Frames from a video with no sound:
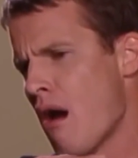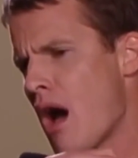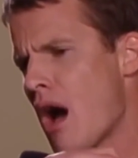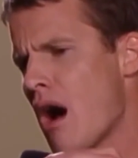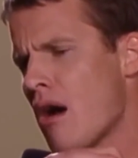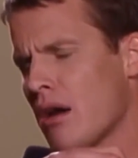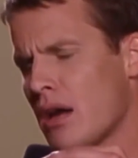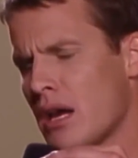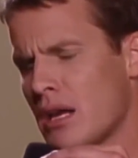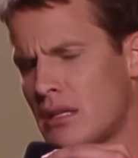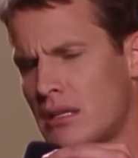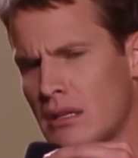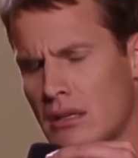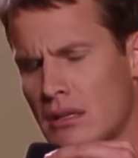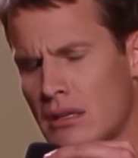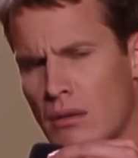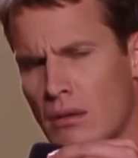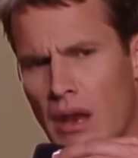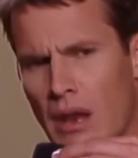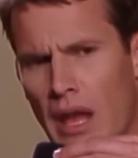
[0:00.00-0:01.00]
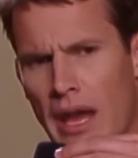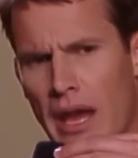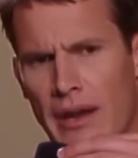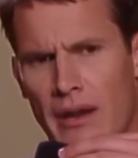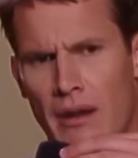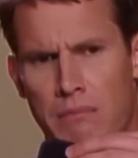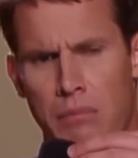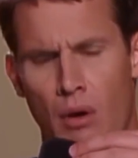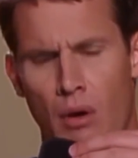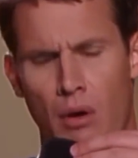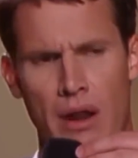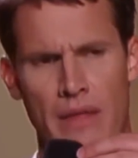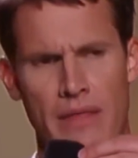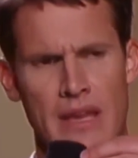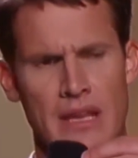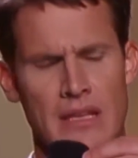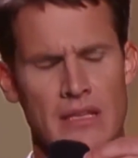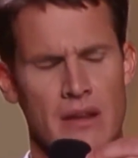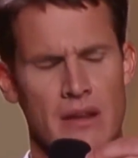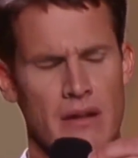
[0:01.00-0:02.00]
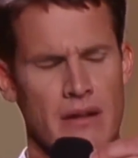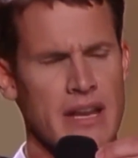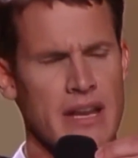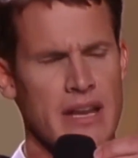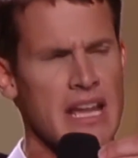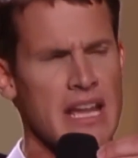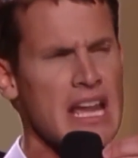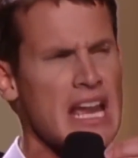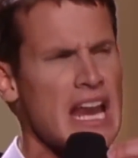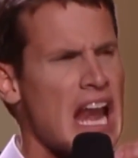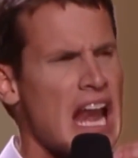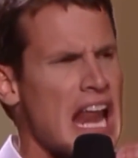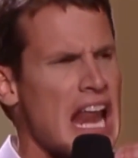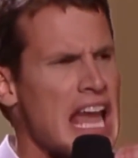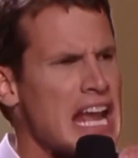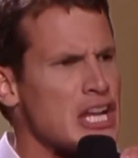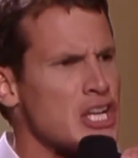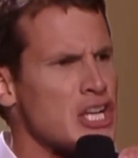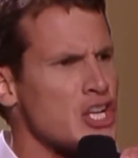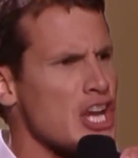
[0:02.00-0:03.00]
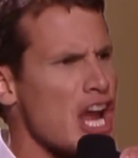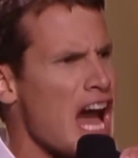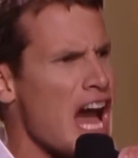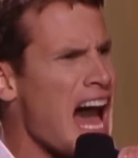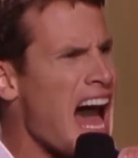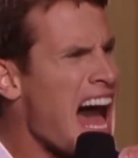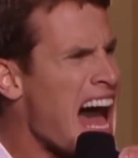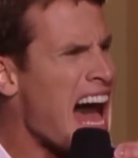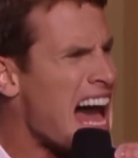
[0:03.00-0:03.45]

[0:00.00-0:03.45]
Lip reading: I'll get to you later, boy. These are delicious.